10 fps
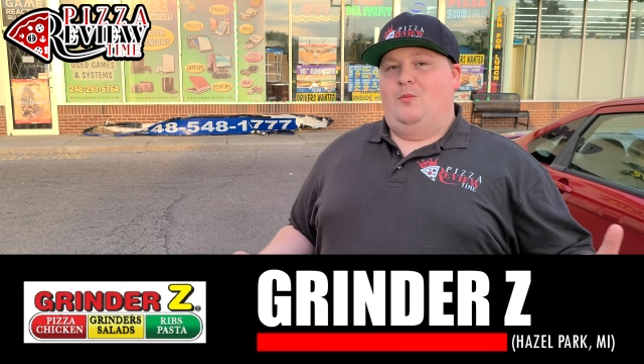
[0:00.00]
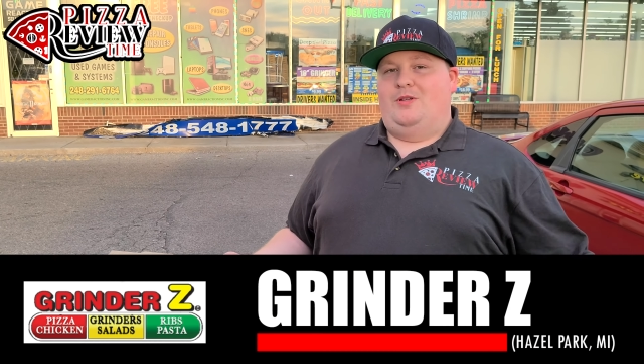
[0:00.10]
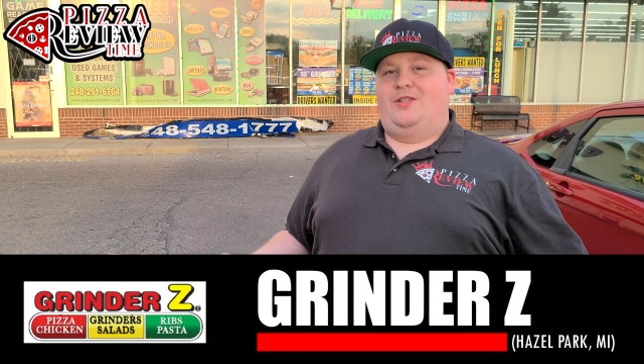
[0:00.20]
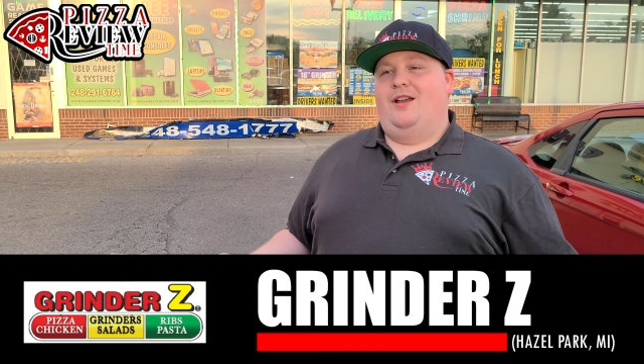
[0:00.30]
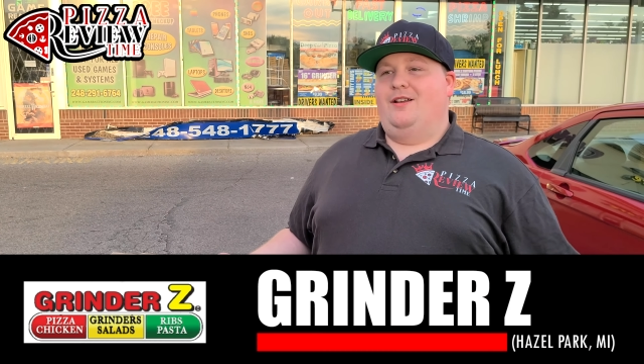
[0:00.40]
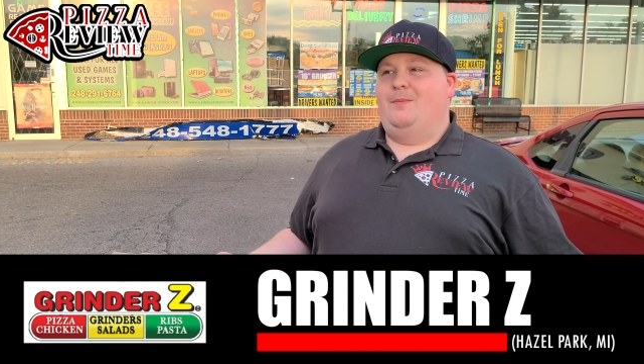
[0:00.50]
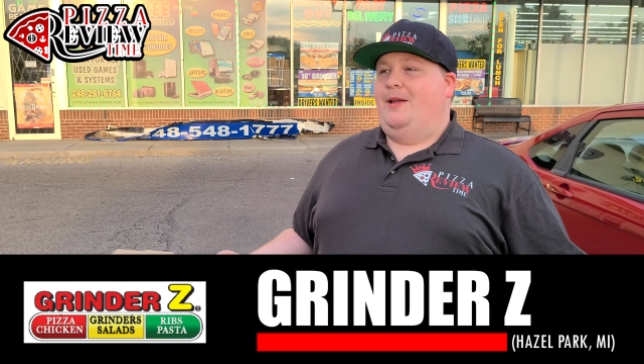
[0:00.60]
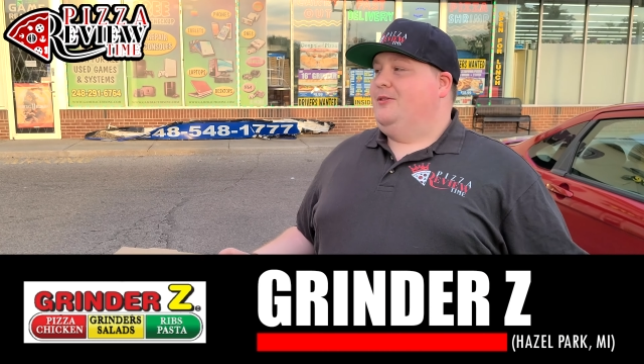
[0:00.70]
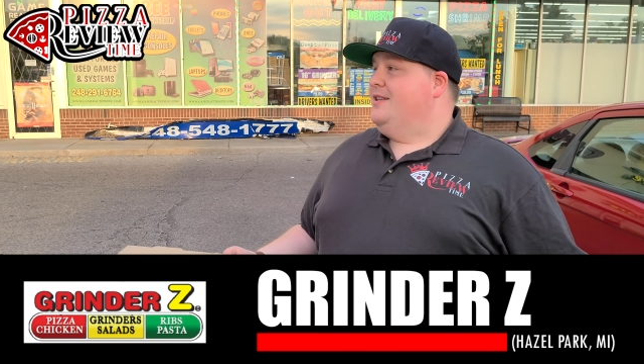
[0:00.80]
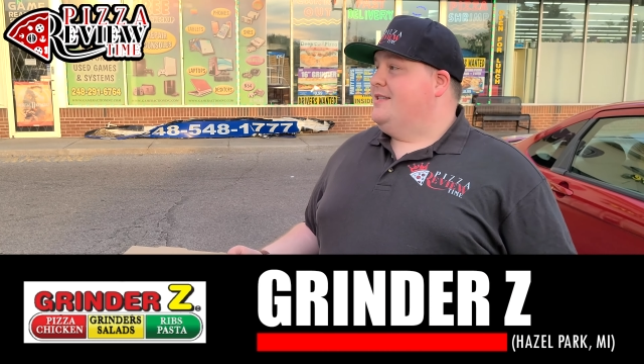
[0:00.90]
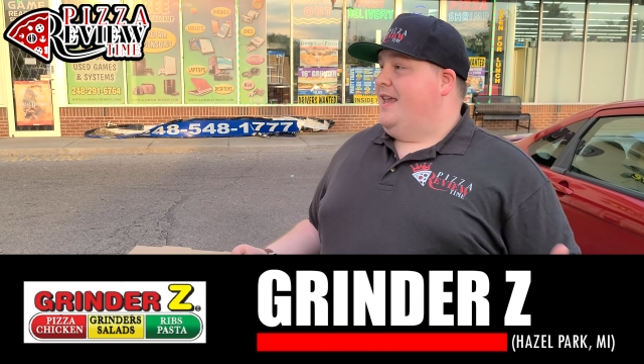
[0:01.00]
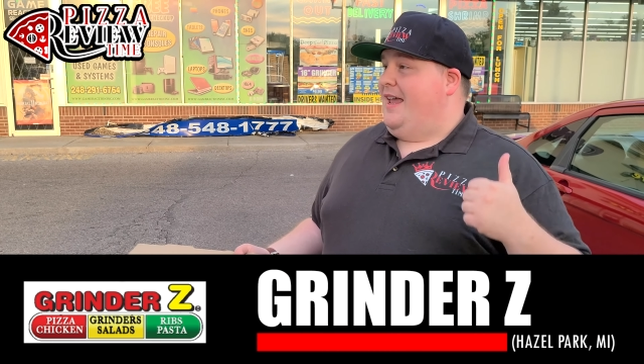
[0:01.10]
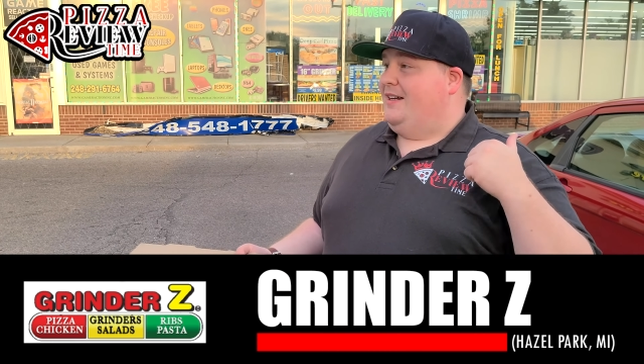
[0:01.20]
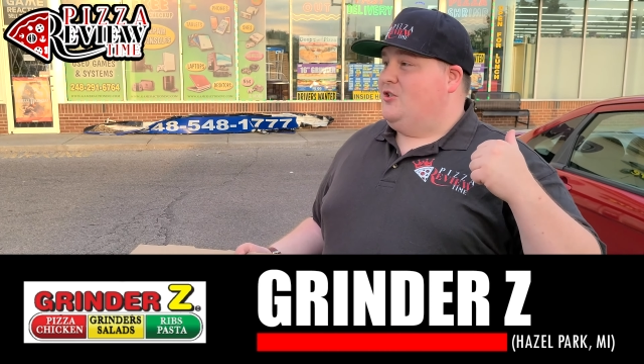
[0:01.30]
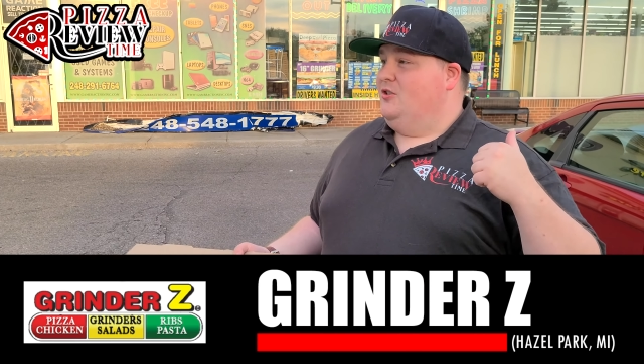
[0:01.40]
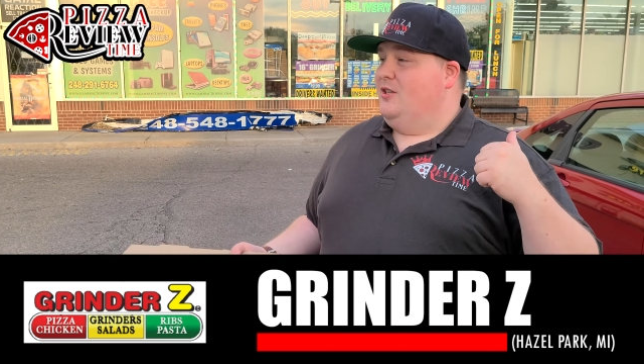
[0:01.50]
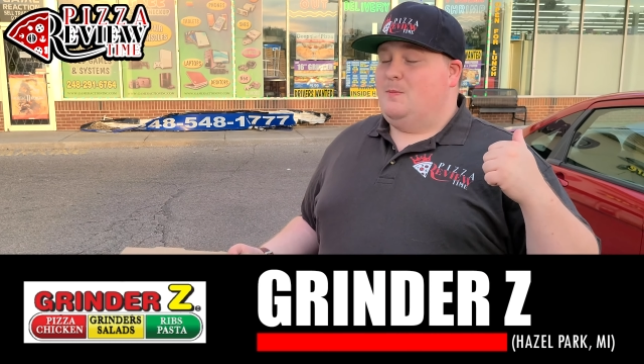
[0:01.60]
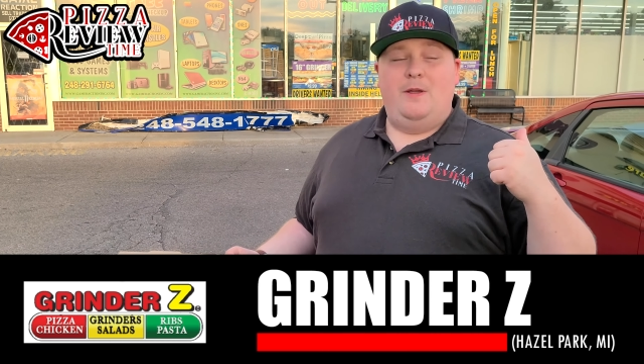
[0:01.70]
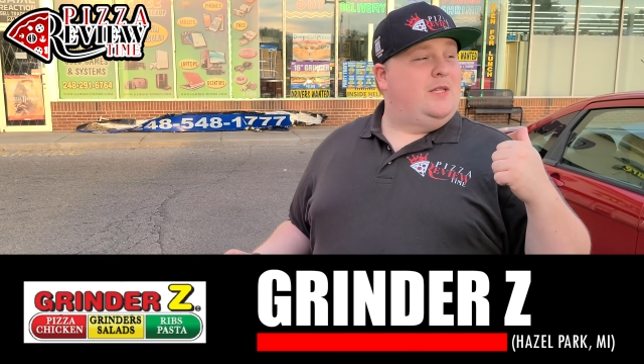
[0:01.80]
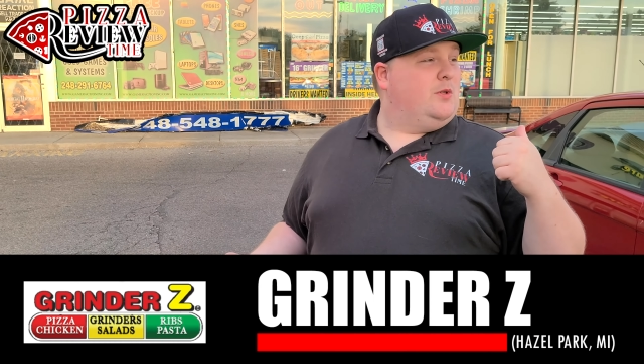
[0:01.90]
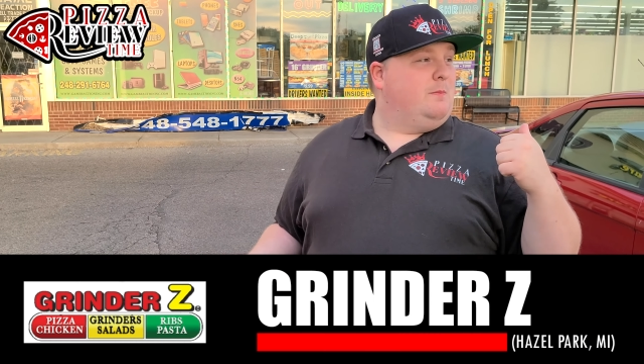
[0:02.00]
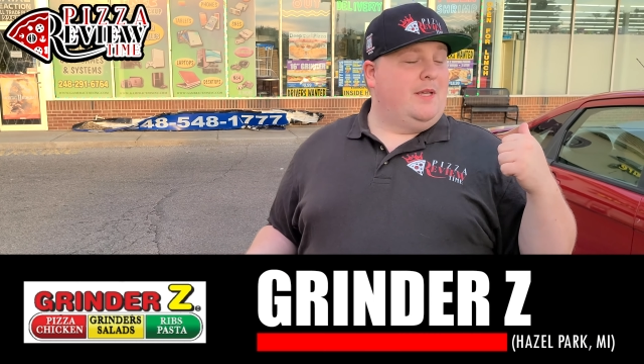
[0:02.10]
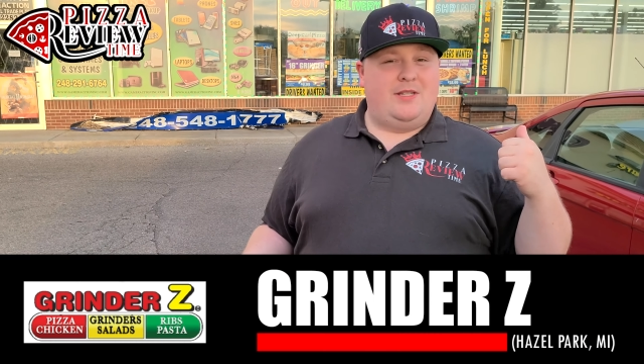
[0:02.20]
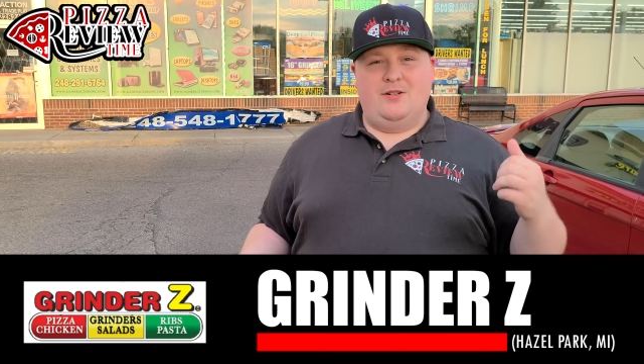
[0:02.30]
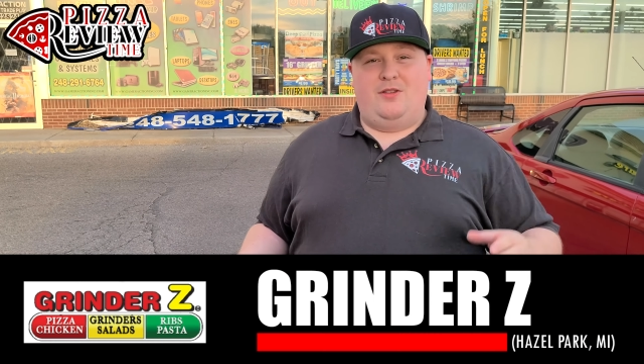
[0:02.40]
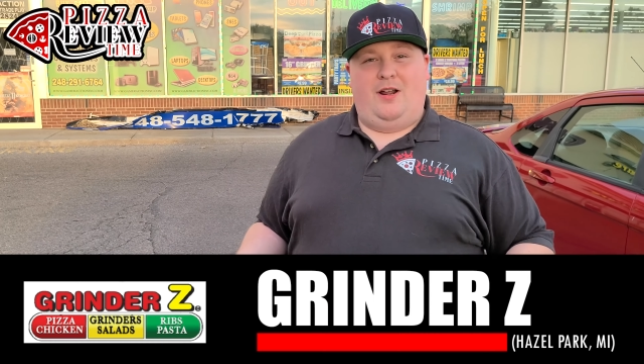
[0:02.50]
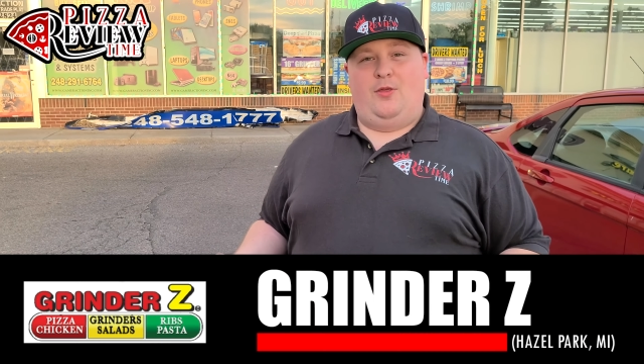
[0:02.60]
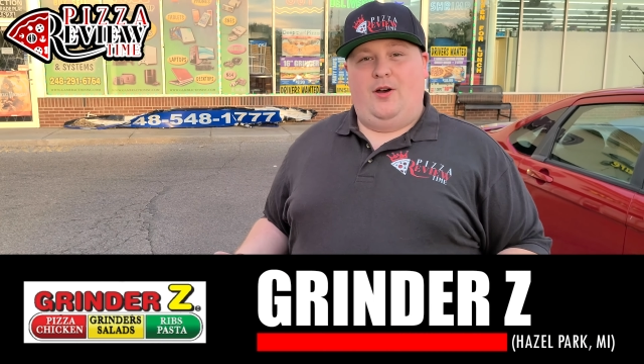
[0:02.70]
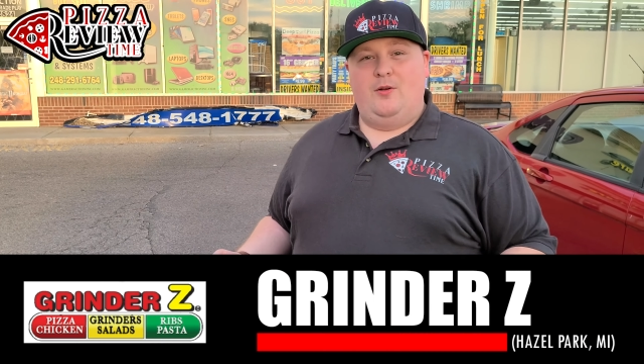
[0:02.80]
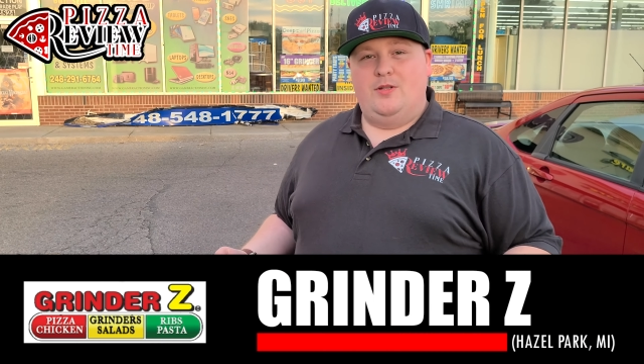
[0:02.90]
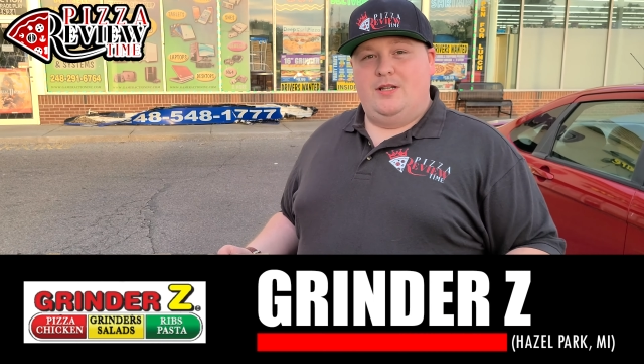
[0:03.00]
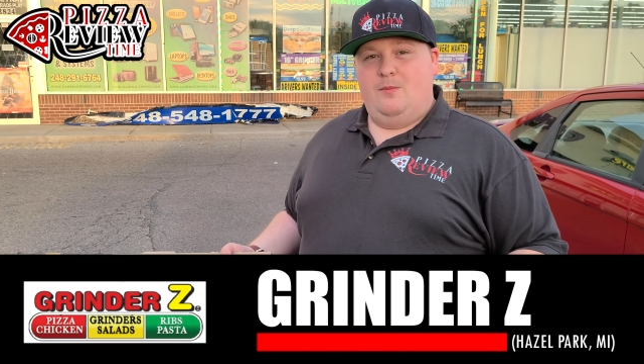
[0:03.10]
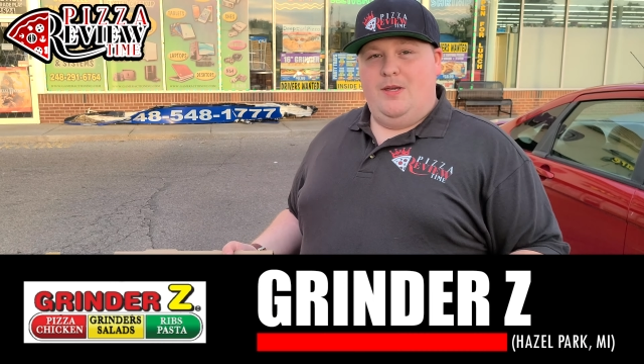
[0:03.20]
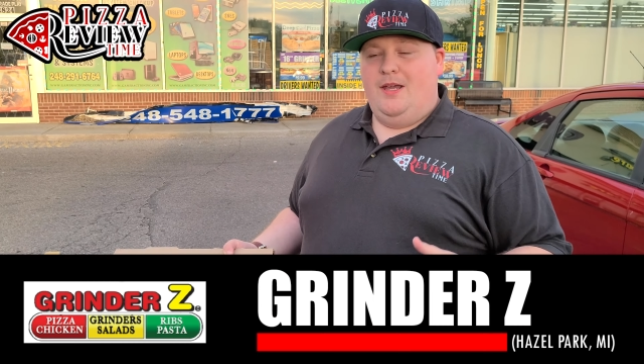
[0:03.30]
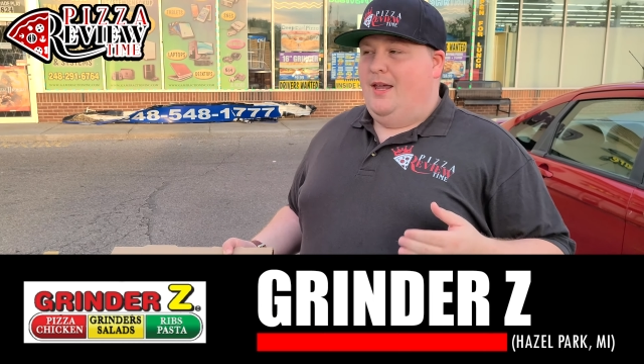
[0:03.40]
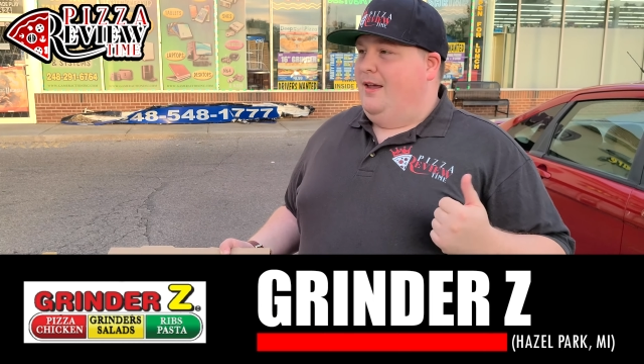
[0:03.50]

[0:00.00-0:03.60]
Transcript: Excited about this. Actually, this place was busier than I thought it was going to be.